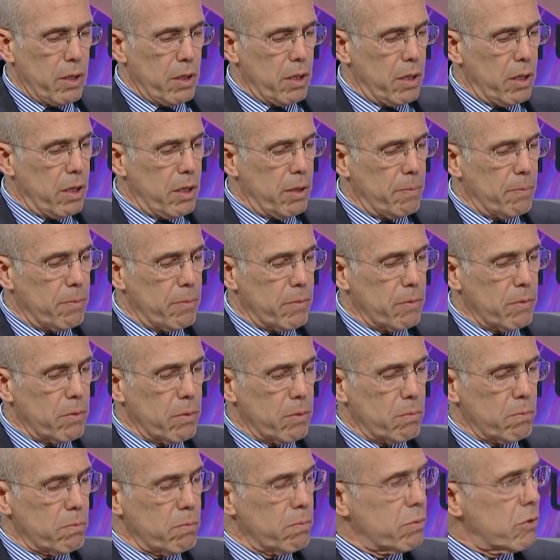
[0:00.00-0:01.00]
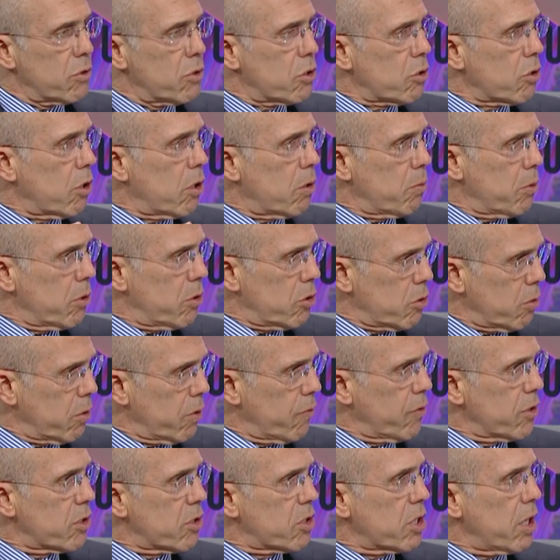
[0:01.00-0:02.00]
um, the, start with sort
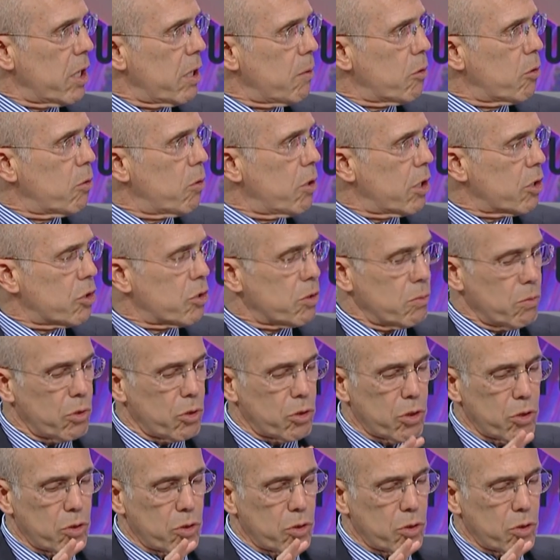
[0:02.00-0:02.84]
of the same question, which